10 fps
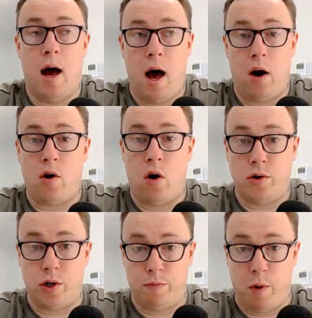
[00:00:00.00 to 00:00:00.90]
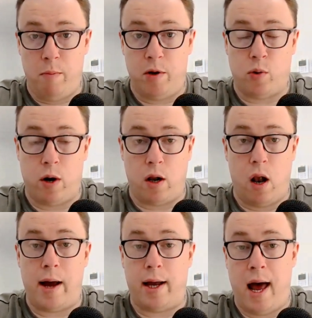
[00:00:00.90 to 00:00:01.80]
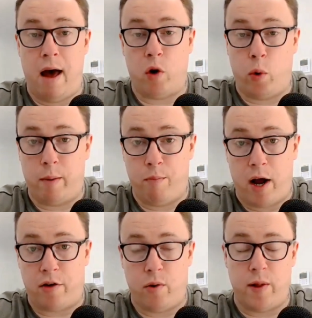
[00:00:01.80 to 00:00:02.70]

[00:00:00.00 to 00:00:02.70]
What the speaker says: unconscious moments where a client can have a quick breakthrough.